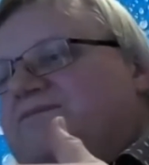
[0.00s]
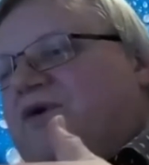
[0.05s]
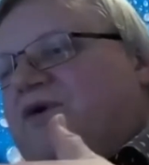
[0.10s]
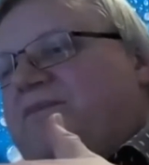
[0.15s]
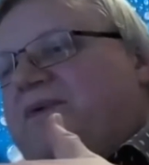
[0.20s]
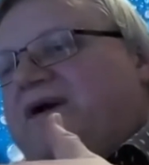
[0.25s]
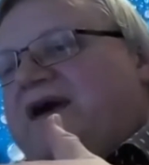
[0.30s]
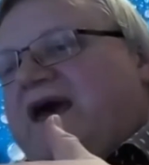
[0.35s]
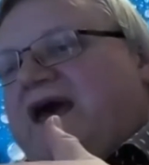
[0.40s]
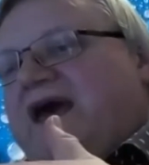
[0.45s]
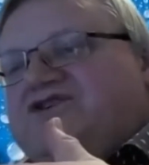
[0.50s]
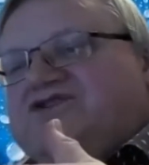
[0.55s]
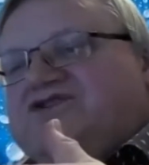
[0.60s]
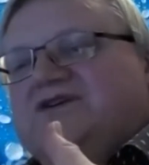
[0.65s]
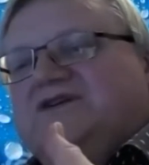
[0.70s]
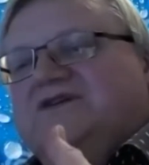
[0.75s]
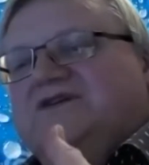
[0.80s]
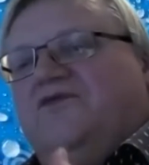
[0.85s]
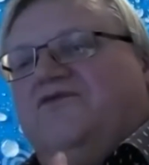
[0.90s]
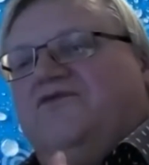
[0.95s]

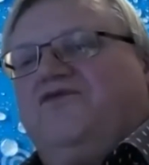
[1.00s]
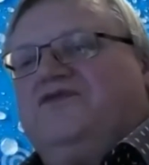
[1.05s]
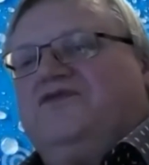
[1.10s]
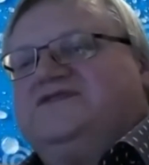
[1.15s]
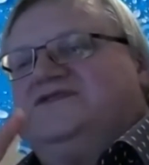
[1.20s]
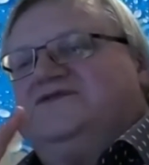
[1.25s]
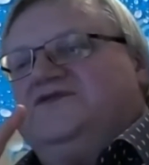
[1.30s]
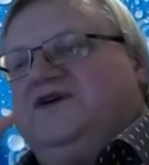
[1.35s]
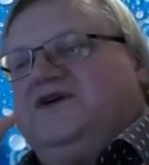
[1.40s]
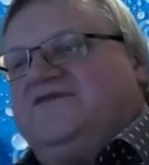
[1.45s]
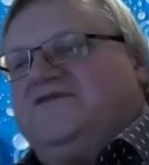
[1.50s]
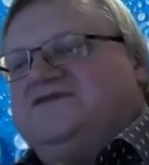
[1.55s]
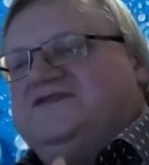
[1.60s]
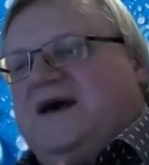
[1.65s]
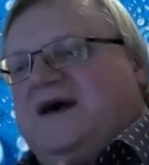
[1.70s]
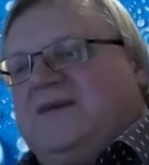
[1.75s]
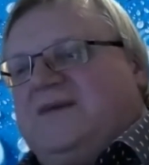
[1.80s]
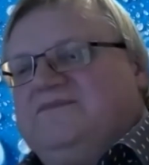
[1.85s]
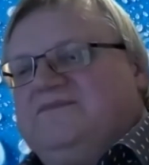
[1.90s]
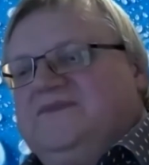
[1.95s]
propagation. Of course, you have
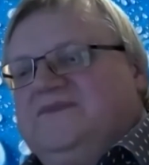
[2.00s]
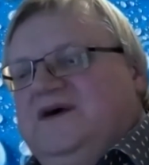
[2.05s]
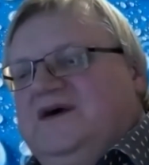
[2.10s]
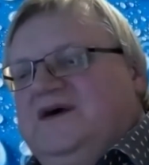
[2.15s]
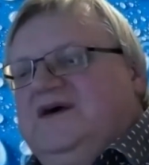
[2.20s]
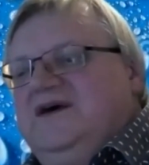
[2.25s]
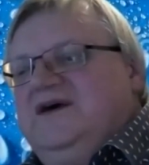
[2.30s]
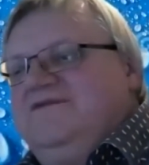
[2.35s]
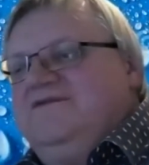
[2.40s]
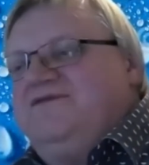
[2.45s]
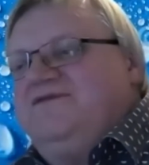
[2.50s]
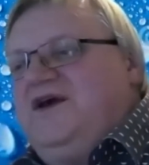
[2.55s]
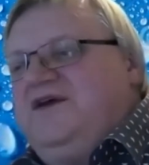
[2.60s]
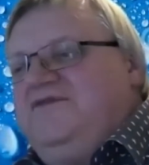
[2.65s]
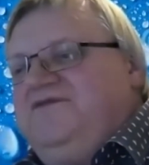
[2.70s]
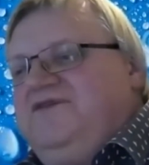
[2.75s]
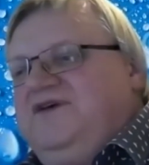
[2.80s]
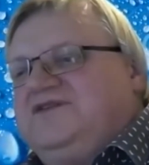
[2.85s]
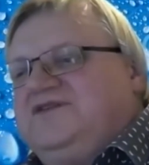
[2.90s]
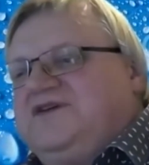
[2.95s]
some very
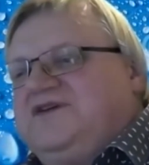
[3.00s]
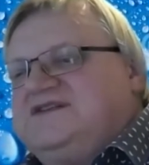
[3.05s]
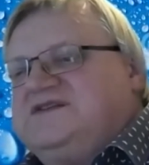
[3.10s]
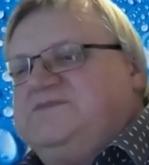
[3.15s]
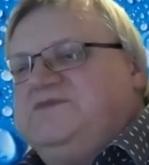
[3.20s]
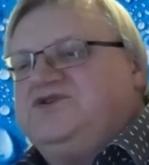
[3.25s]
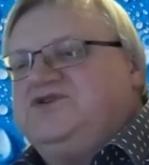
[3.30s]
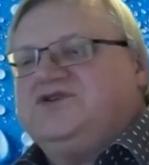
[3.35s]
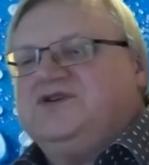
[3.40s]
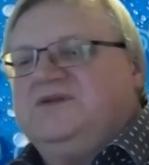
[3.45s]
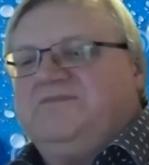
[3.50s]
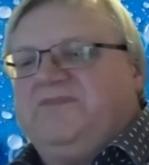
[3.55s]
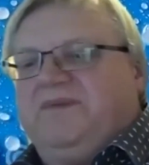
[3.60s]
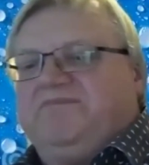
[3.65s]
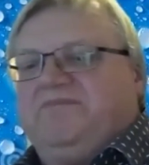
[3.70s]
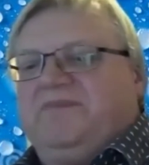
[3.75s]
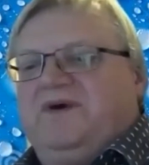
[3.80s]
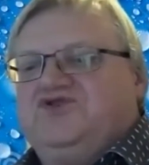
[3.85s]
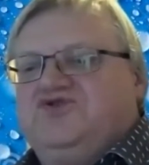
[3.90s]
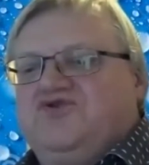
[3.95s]
weak transmission,
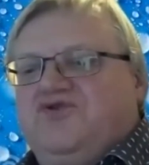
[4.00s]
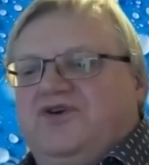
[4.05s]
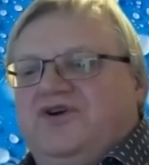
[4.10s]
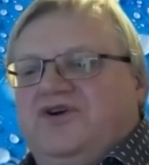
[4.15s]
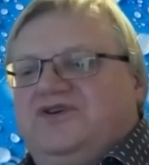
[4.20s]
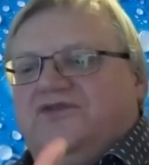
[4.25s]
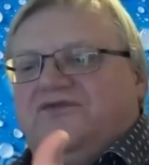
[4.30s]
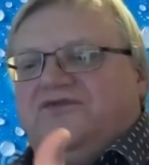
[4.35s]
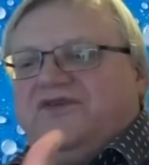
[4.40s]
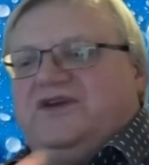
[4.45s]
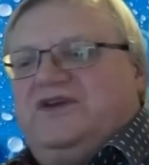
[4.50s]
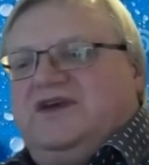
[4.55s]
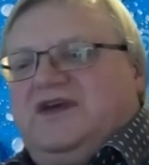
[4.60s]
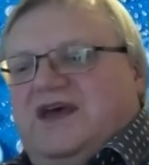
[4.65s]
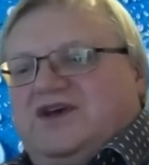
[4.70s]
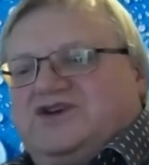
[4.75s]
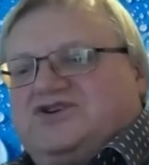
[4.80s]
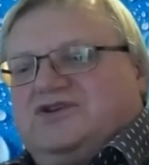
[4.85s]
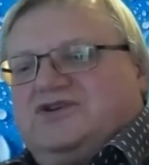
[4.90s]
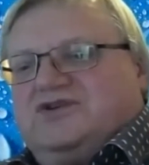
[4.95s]
but majority of radiation